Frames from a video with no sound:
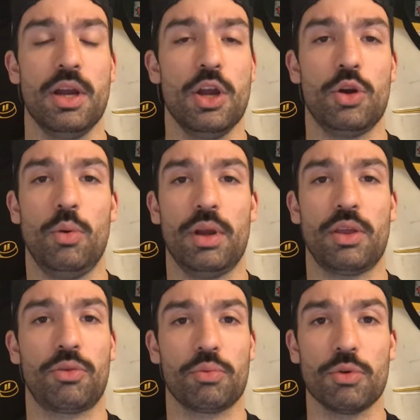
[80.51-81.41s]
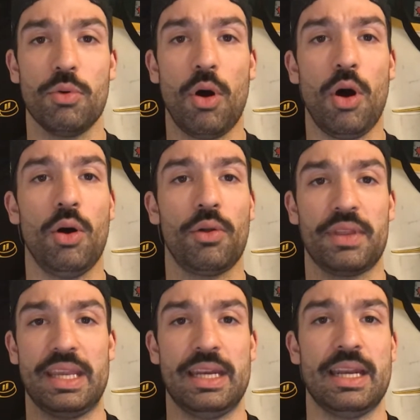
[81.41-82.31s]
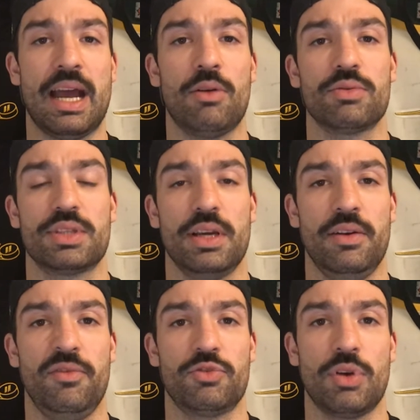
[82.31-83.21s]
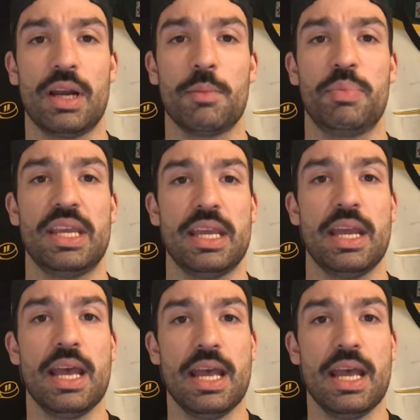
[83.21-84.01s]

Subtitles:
going through all the in and outs of trying to be